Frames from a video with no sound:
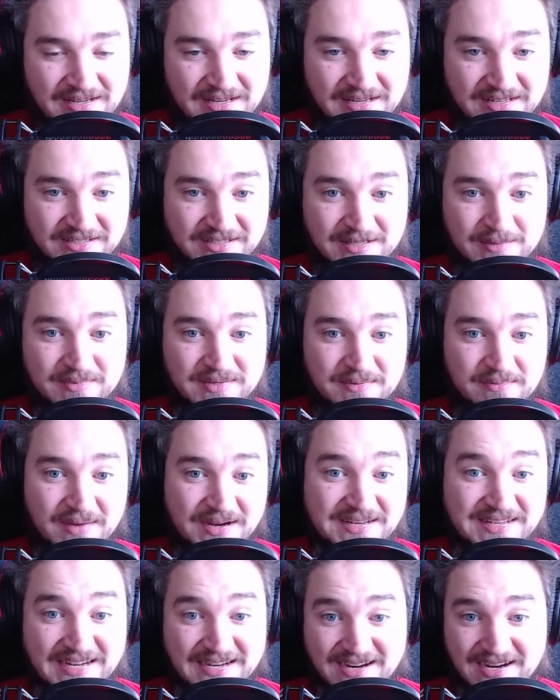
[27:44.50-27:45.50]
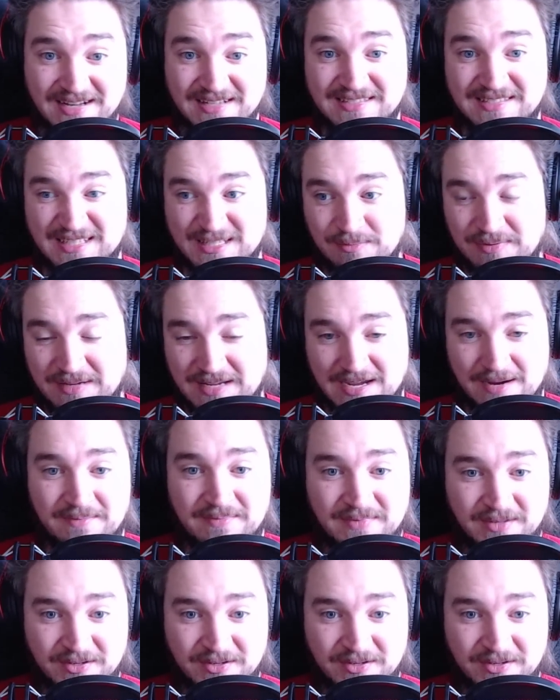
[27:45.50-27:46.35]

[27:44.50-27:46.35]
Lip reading: is going to be Monday night at 6 p.m.